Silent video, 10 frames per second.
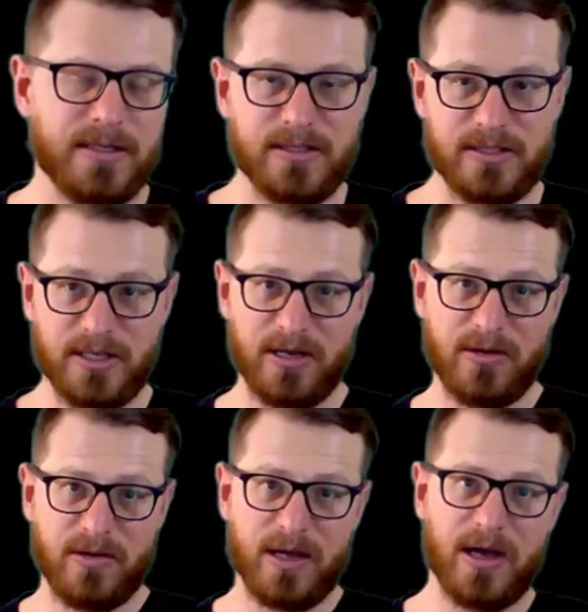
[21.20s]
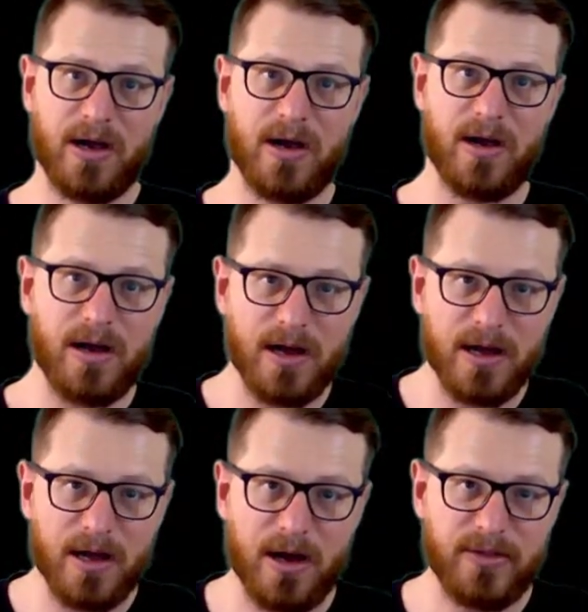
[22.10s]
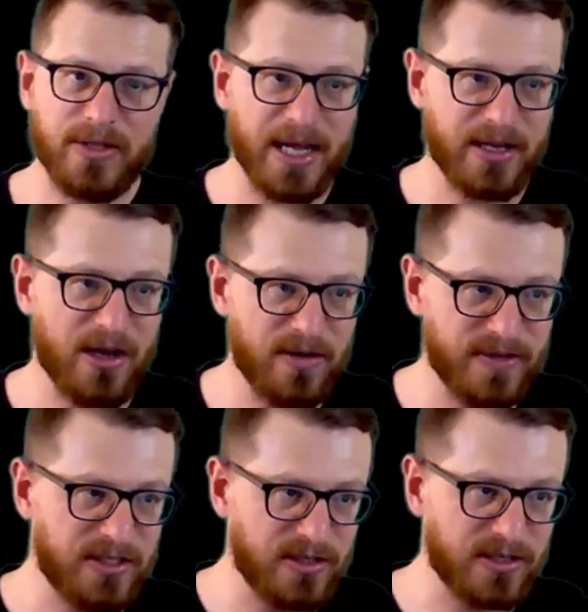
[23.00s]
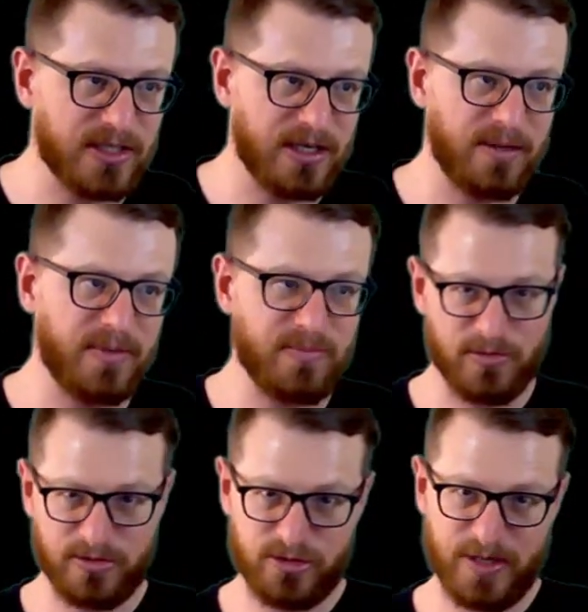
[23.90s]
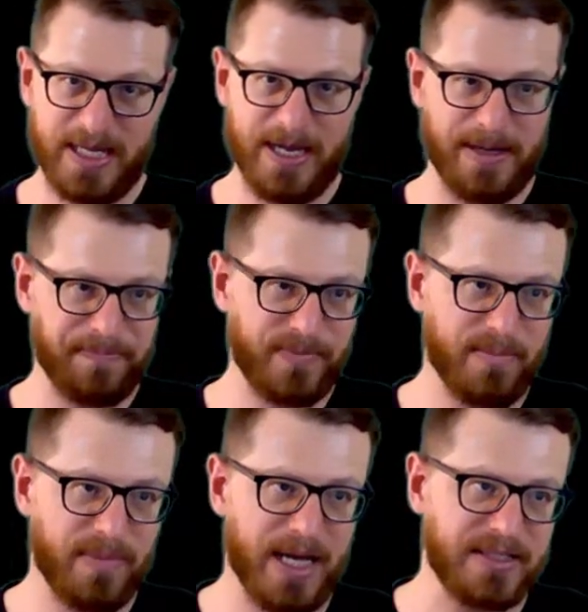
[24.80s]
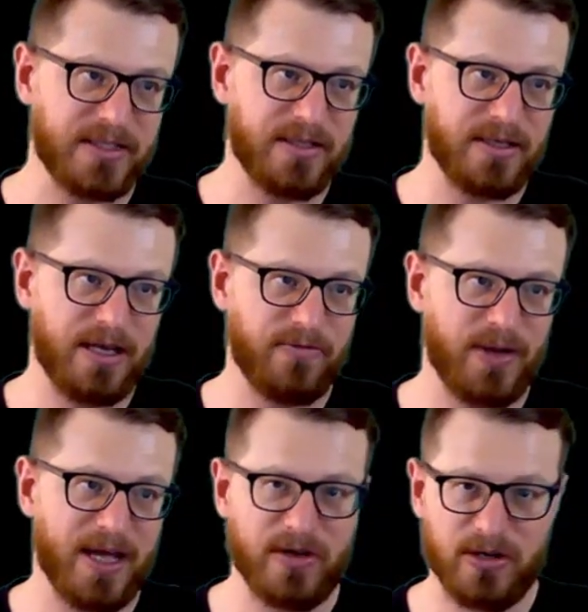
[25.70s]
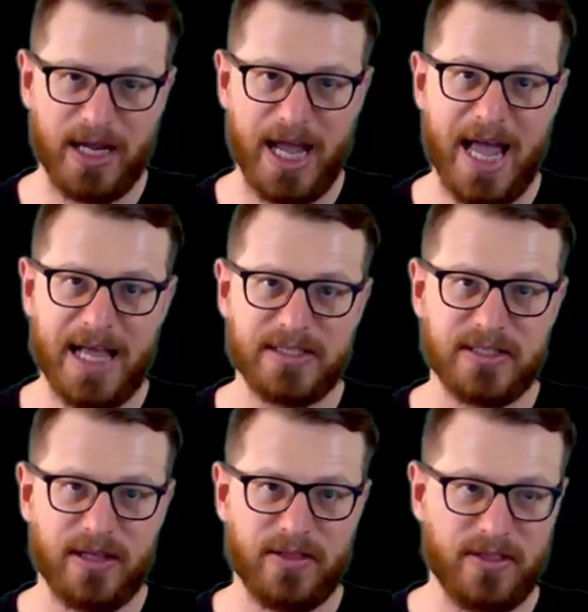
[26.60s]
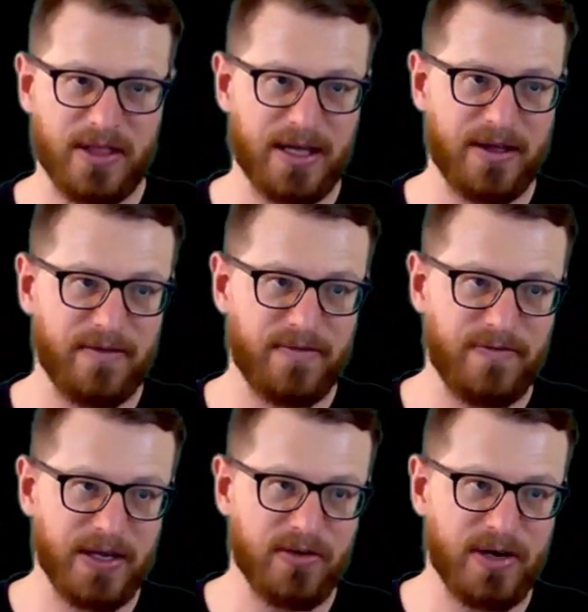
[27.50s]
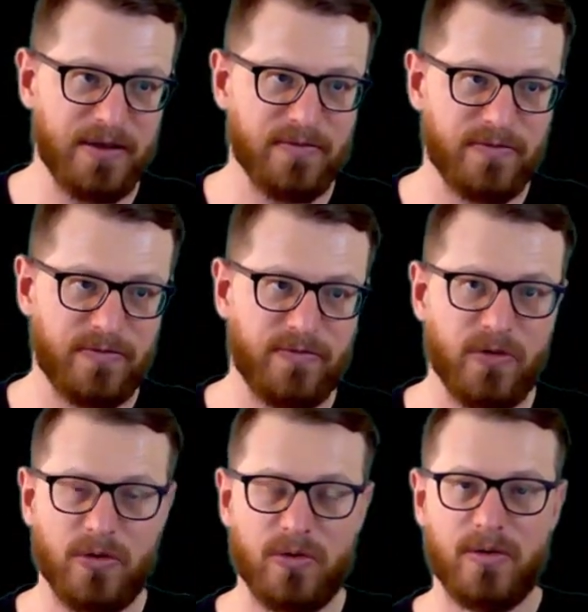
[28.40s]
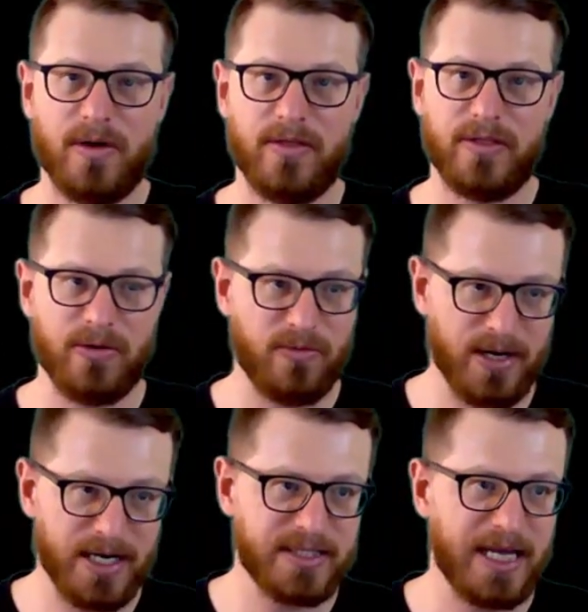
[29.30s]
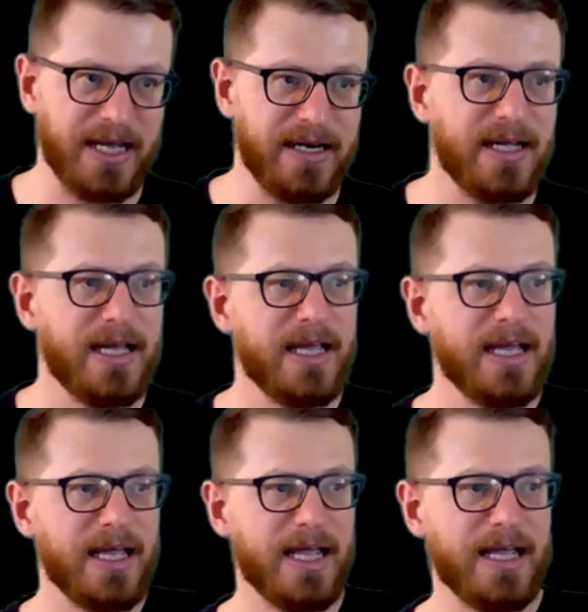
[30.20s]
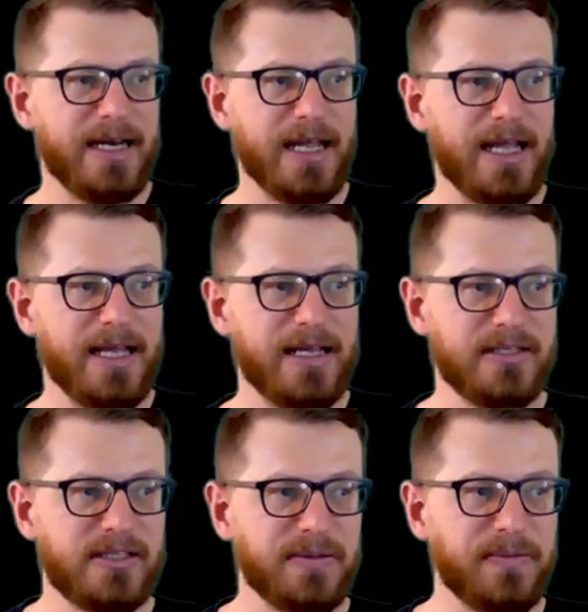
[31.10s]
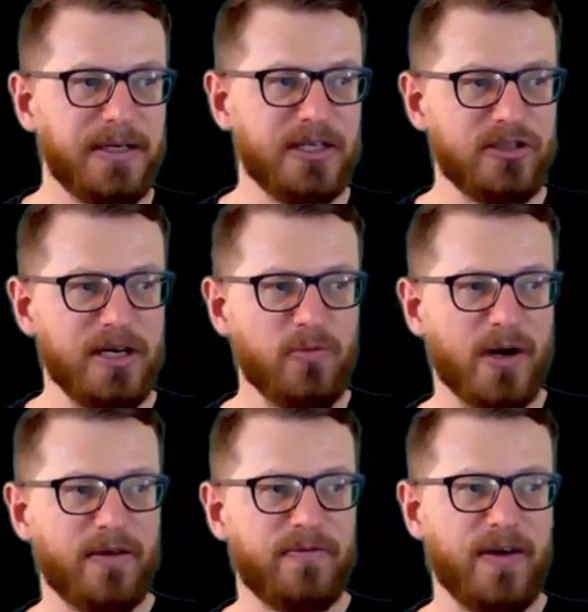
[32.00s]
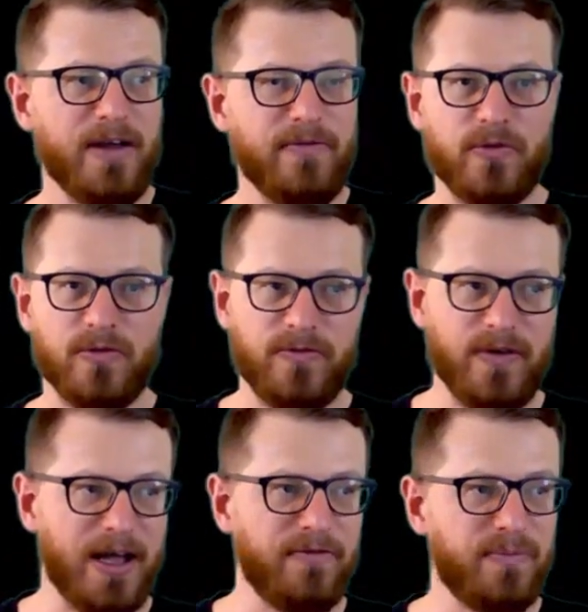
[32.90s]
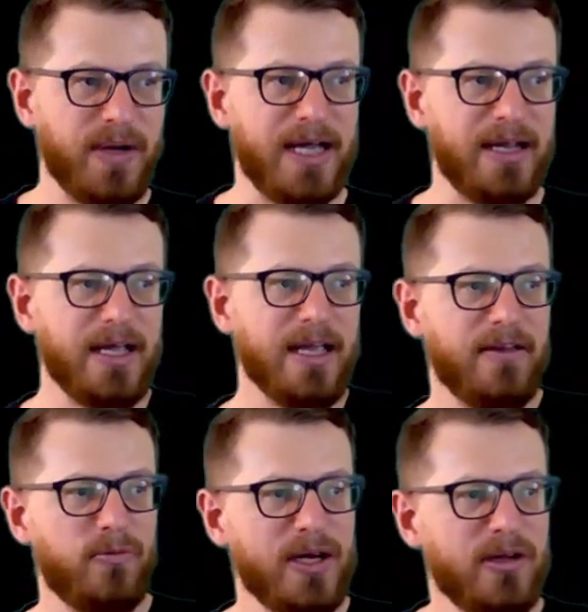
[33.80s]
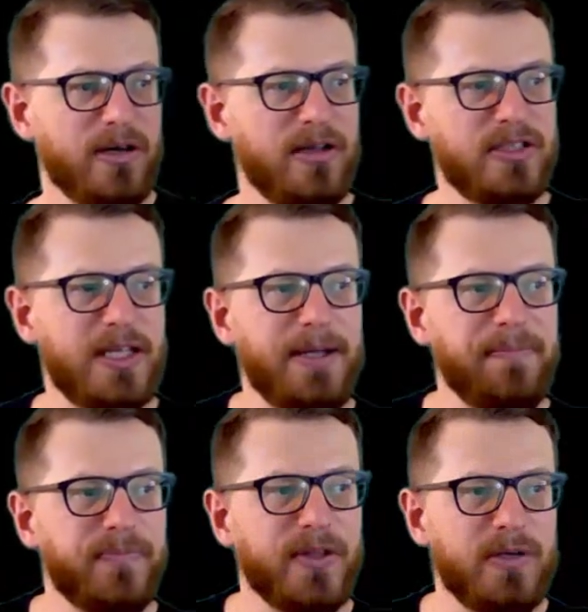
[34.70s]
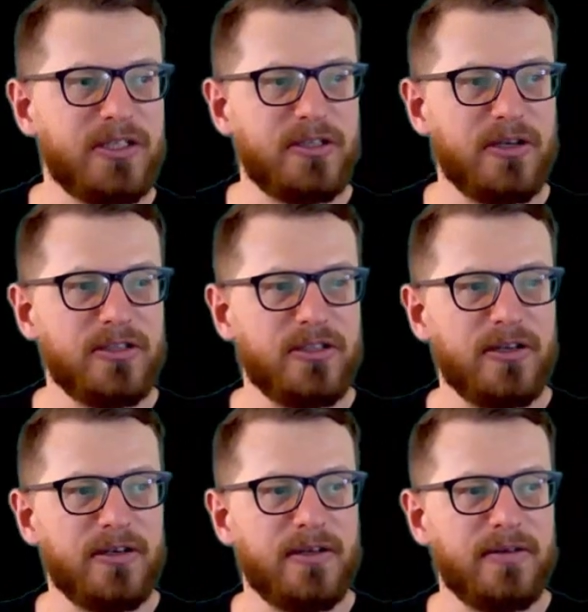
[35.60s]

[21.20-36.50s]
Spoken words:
So on the get-go this looks a little bit more trickier, but if we have a look at the fingering for the right hand, it is literally 1 5 4 5. But if we look closely, we start on